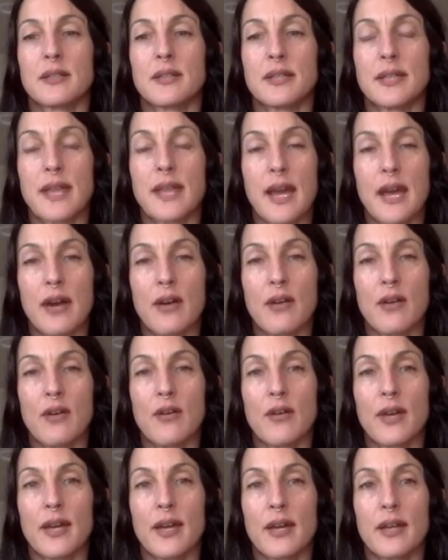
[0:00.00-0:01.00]
the
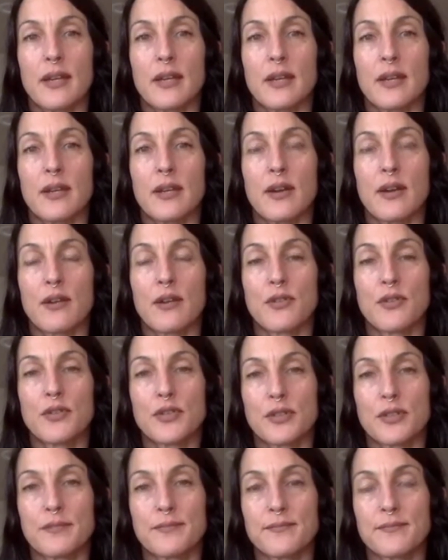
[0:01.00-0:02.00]
now and our
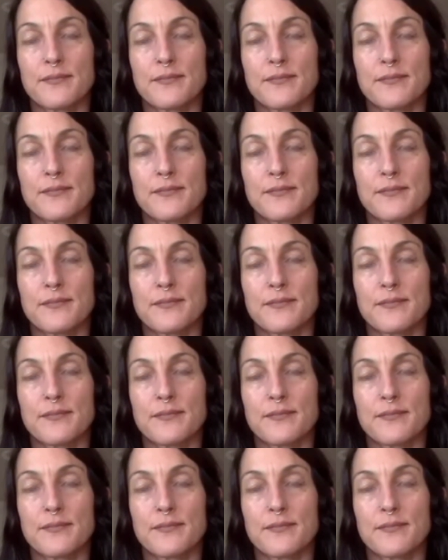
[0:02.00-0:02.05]
future.